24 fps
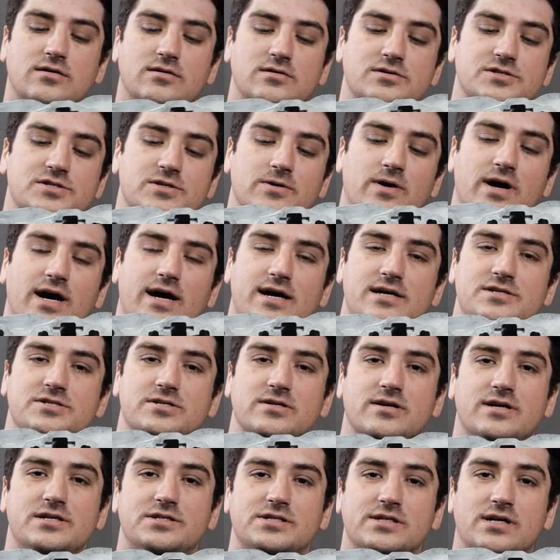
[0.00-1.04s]
So as
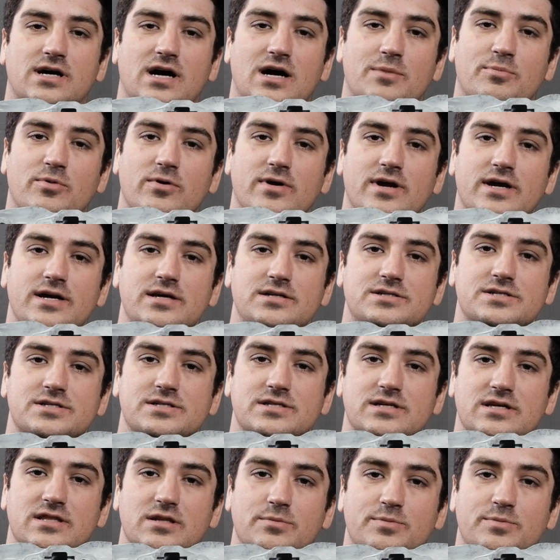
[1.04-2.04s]
your engine operates and